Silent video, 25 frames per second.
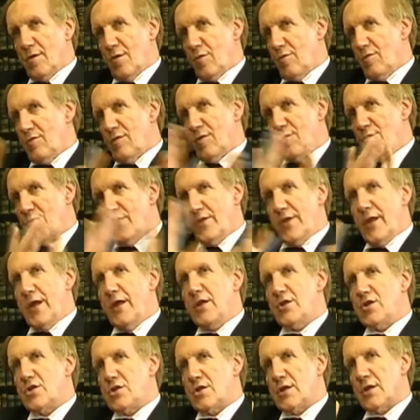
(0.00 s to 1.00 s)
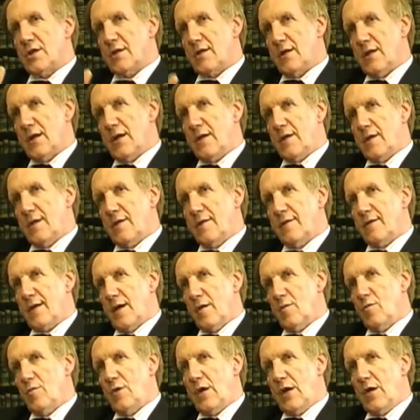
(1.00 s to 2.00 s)
over all nature that in
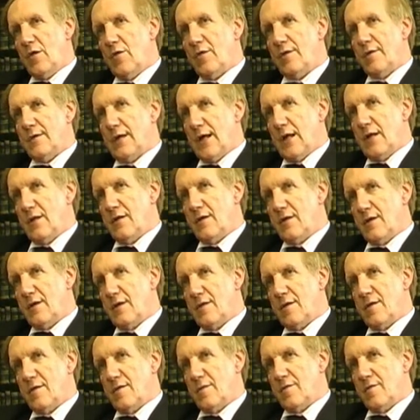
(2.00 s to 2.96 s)
some way resulted